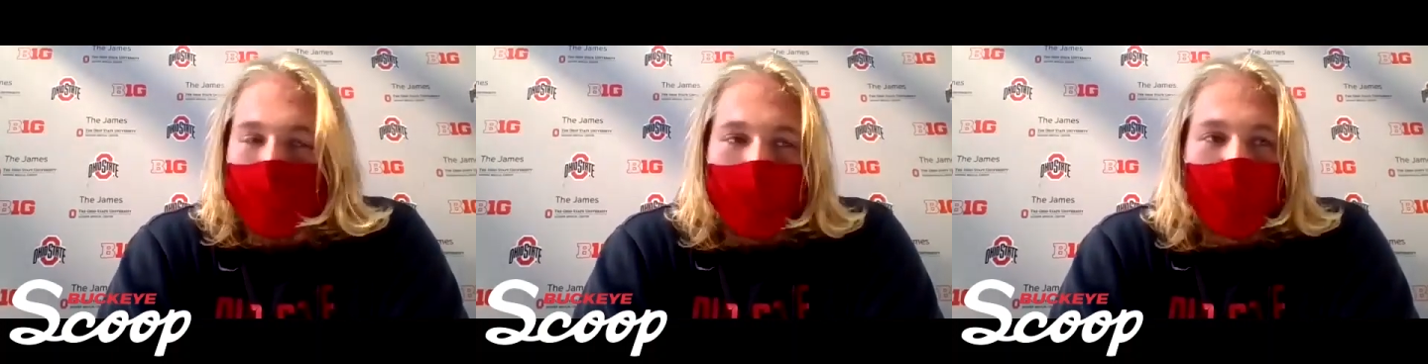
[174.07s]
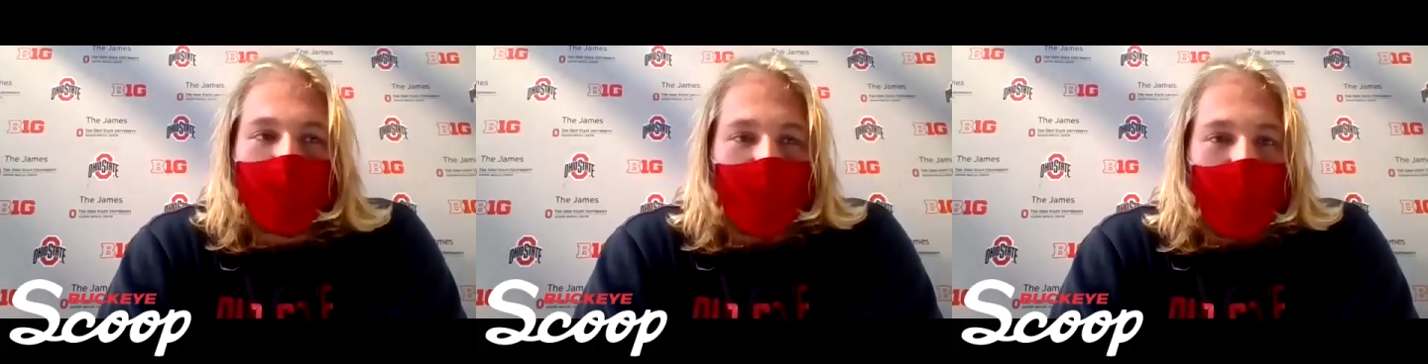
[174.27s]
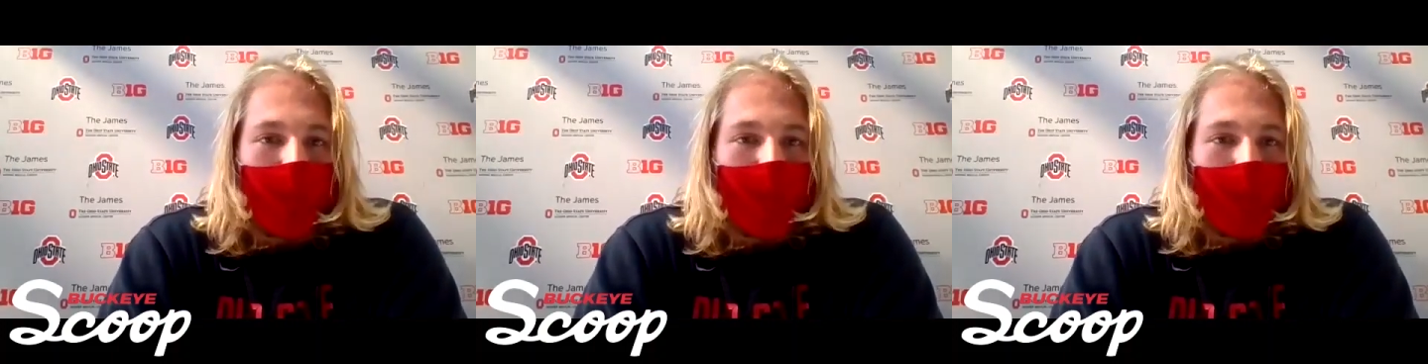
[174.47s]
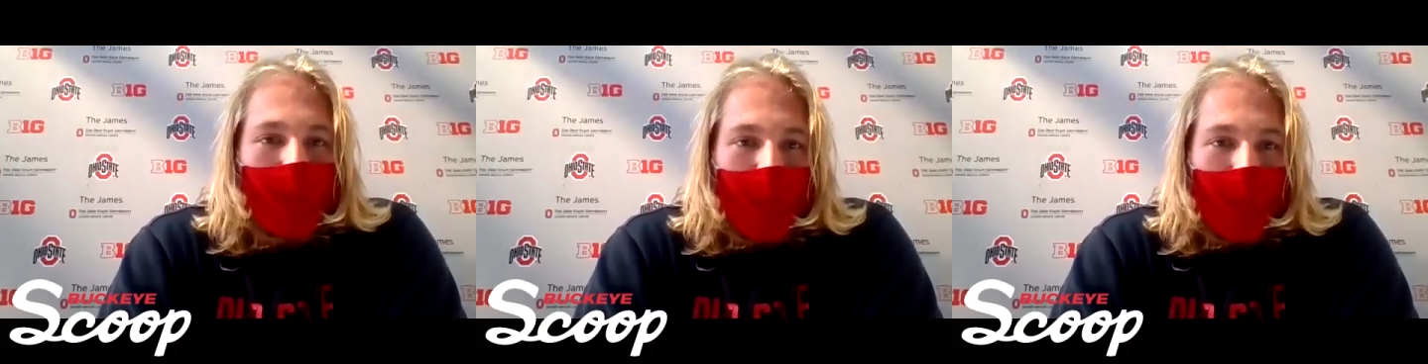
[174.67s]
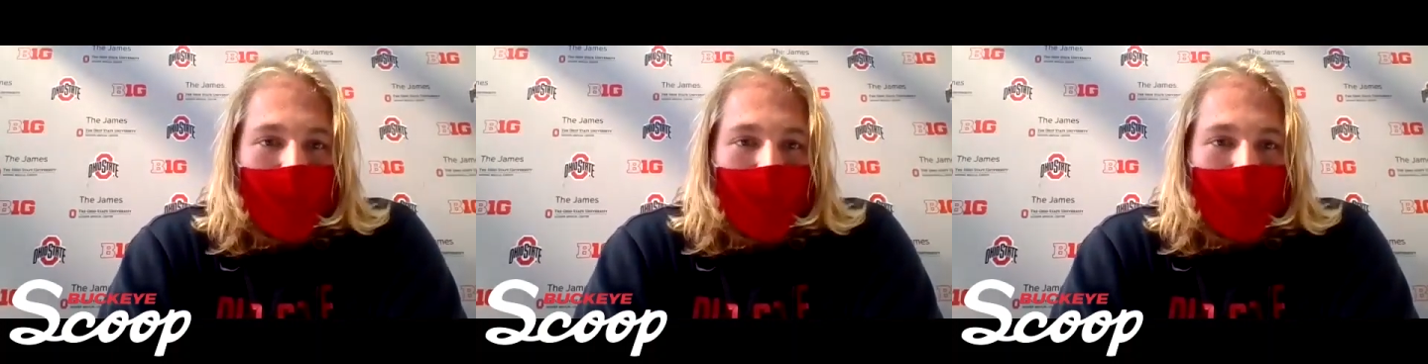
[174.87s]
loosen up and
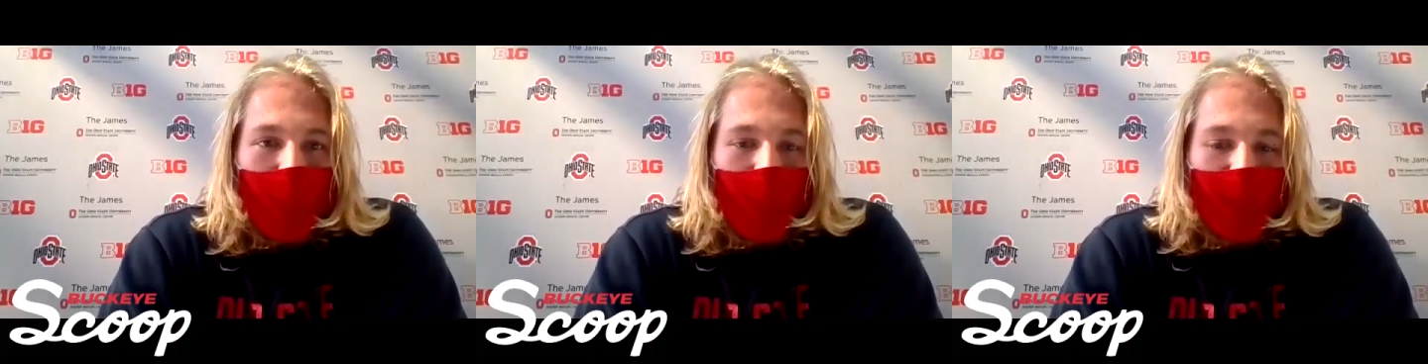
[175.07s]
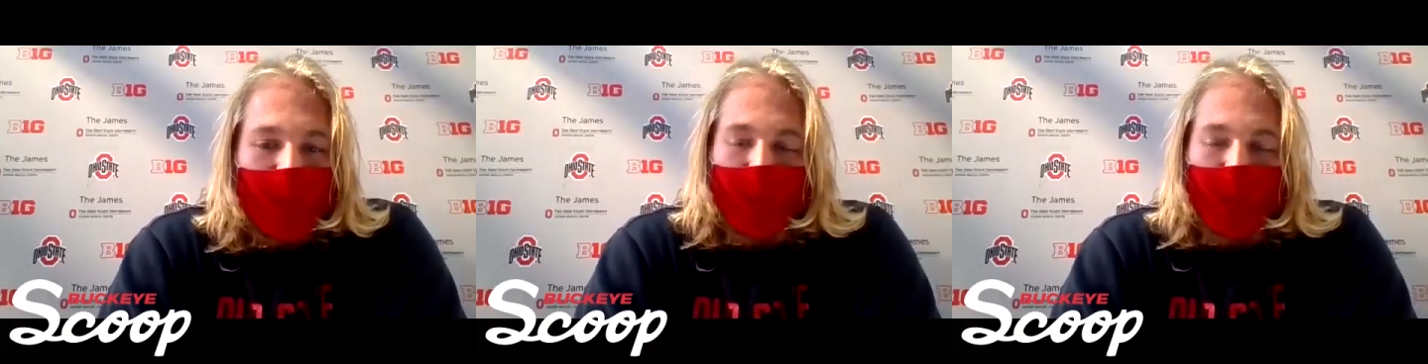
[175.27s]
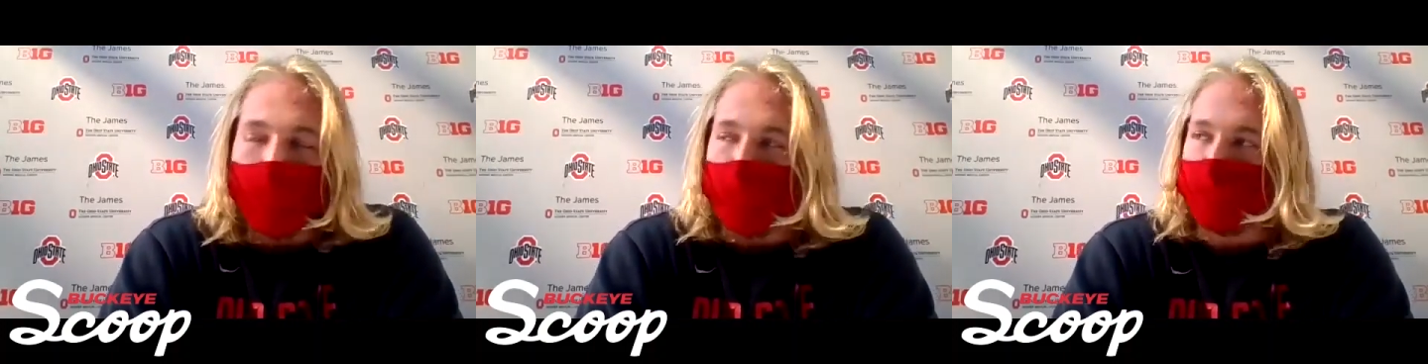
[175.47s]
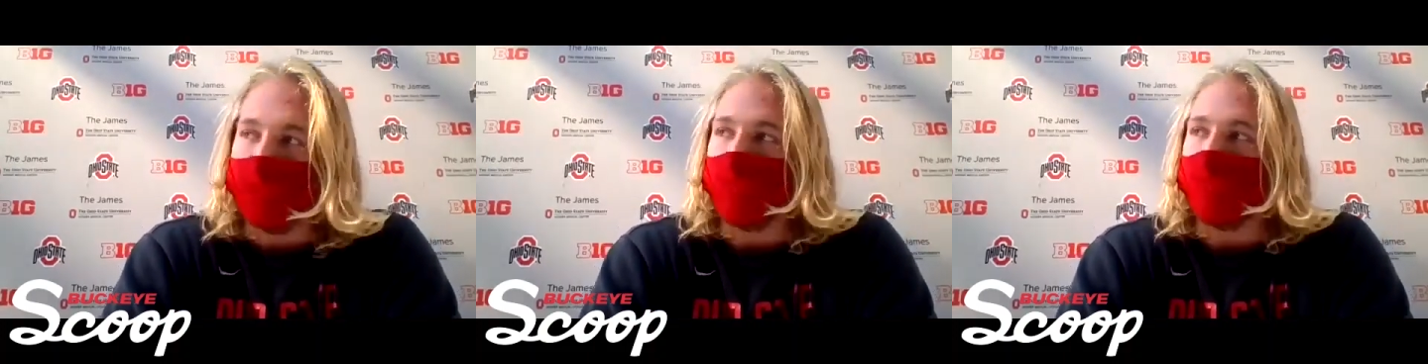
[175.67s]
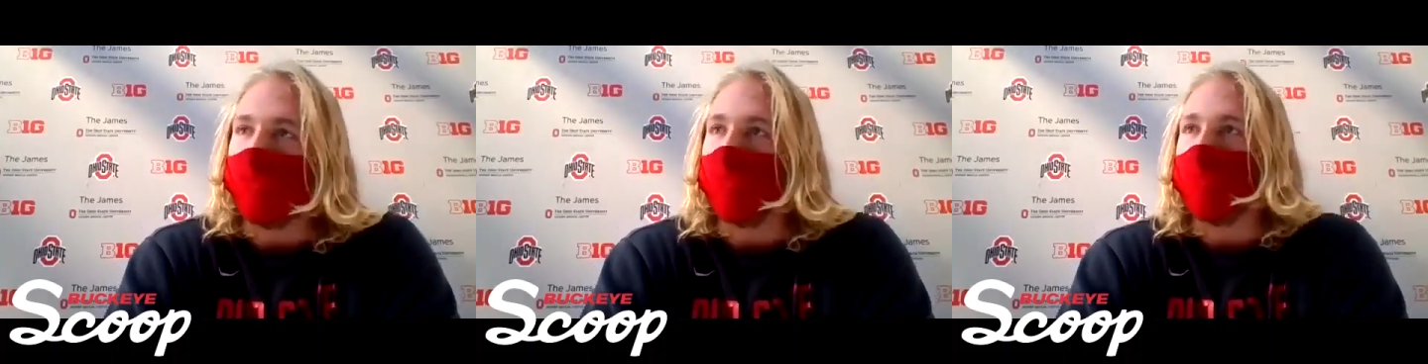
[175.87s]
make plays. And of course,
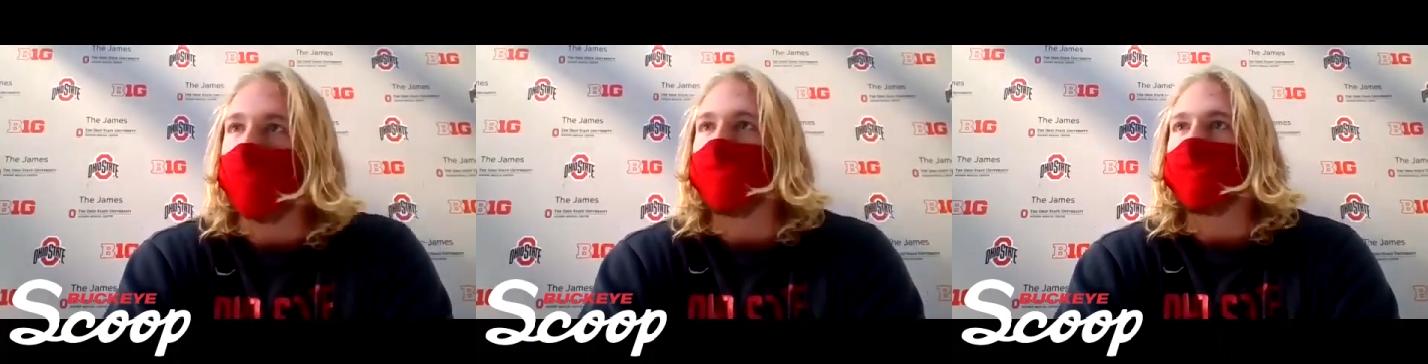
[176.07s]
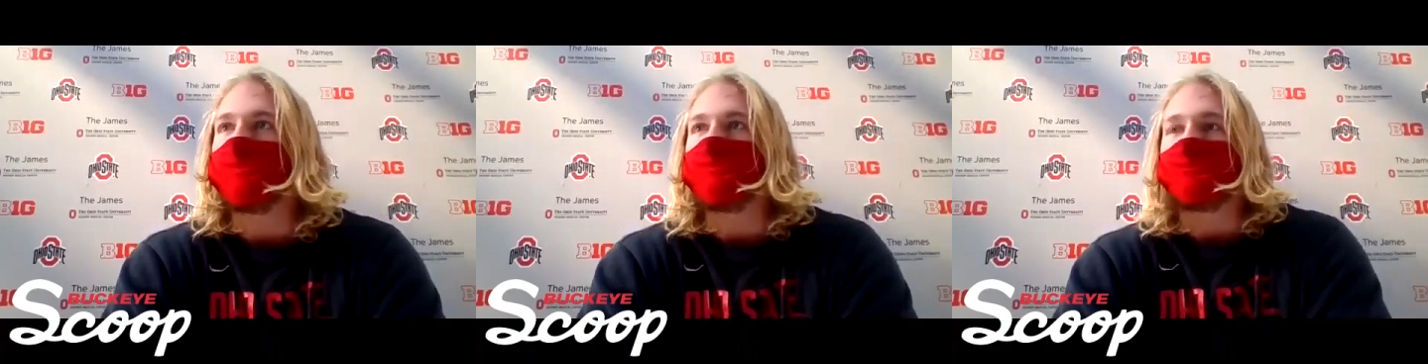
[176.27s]
for me,